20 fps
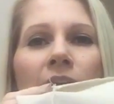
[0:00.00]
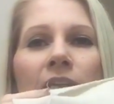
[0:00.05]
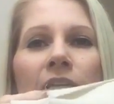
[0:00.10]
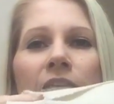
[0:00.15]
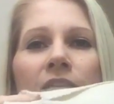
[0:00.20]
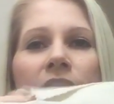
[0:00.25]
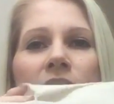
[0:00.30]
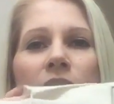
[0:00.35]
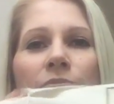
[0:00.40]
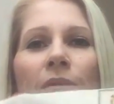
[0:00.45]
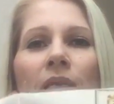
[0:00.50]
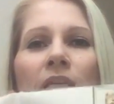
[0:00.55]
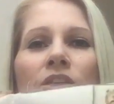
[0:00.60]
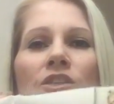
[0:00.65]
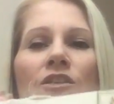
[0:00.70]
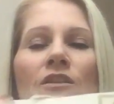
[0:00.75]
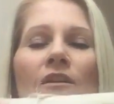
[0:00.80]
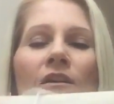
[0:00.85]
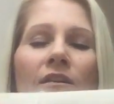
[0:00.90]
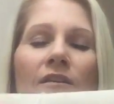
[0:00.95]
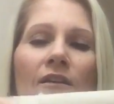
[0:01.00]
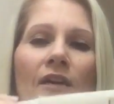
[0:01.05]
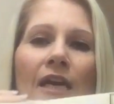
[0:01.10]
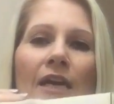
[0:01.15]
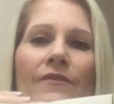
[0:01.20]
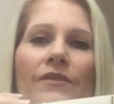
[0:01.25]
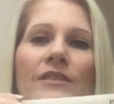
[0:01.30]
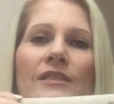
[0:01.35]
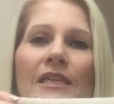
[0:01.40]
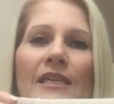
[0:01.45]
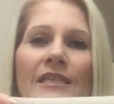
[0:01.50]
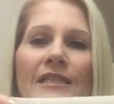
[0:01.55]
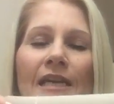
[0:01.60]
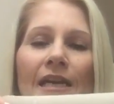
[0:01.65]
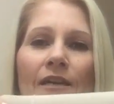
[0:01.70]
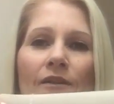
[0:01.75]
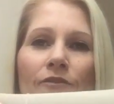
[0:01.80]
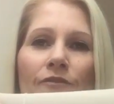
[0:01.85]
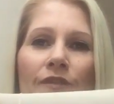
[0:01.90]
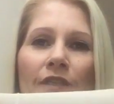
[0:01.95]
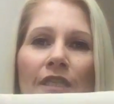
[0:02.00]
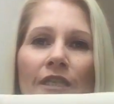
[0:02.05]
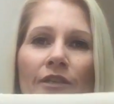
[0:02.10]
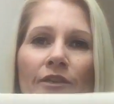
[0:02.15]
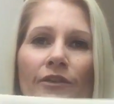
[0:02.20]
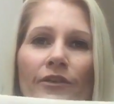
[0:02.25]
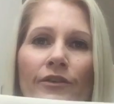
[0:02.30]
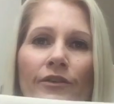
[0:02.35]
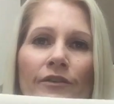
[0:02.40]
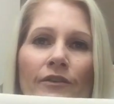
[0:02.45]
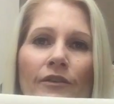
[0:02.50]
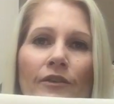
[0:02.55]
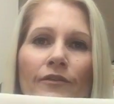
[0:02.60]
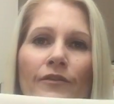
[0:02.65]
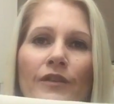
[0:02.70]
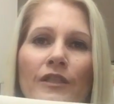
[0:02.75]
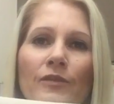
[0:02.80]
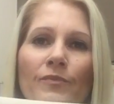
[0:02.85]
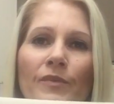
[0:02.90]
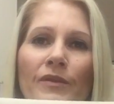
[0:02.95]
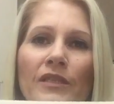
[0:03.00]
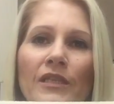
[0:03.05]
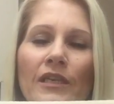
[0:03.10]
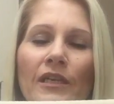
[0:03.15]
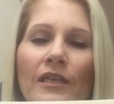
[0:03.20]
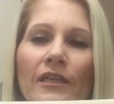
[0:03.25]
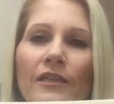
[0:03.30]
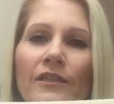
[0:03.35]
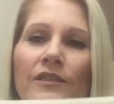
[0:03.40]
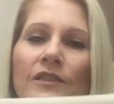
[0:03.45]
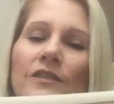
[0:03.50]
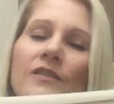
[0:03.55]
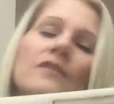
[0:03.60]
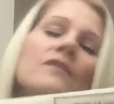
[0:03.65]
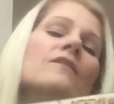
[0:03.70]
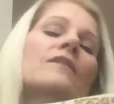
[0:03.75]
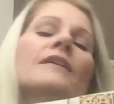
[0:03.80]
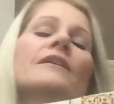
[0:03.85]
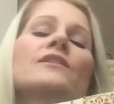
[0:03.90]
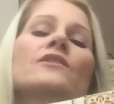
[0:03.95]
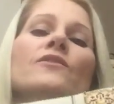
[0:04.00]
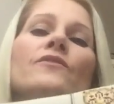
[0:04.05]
And I did mention I have a detailed video of this particular design,